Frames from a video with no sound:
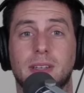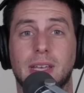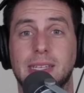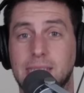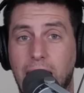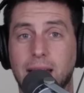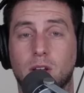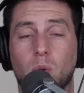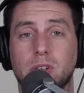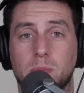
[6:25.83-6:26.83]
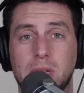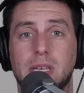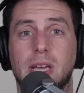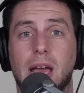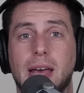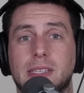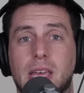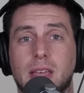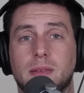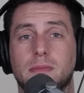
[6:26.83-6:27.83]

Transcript: is not going to be as a